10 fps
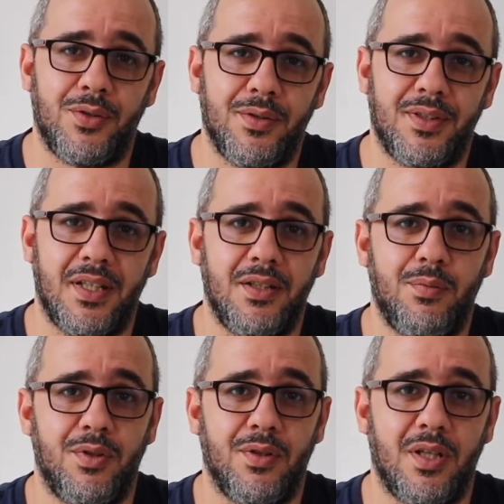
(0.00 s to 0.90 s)
content,
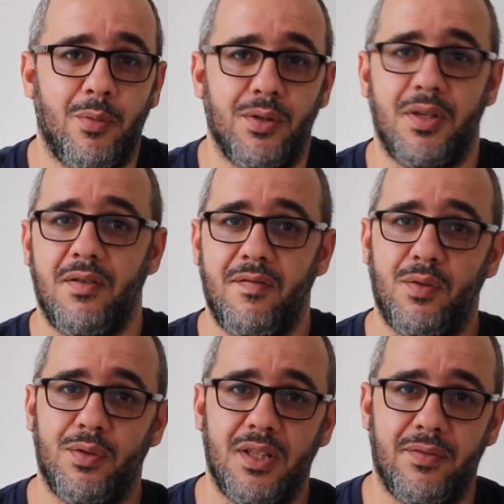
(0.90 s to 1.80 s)
we talk about
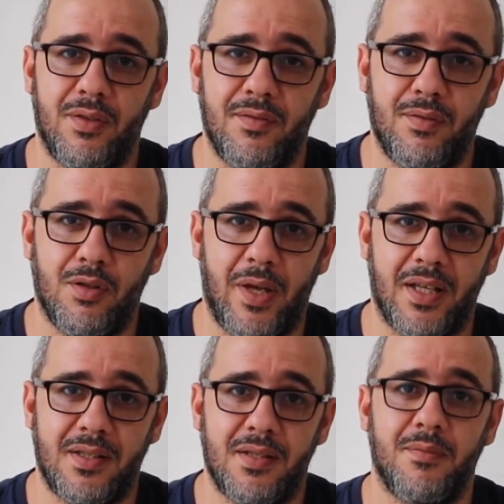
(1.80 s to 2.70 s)
4 different
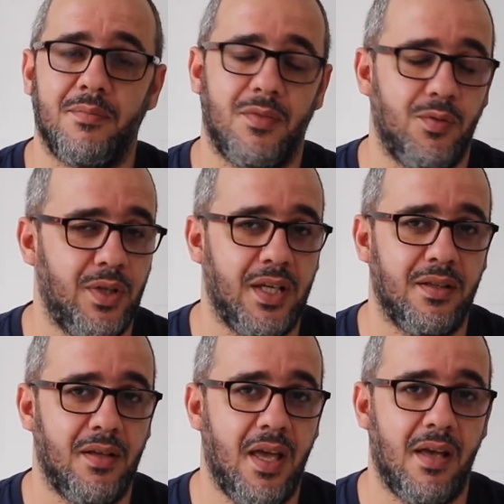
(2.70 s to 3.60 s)
formats. We
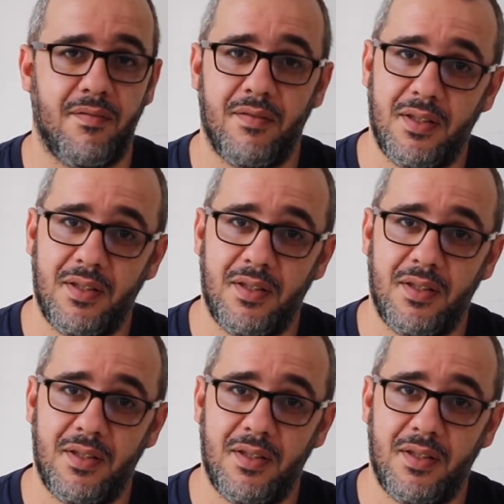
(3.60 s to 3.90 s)
can have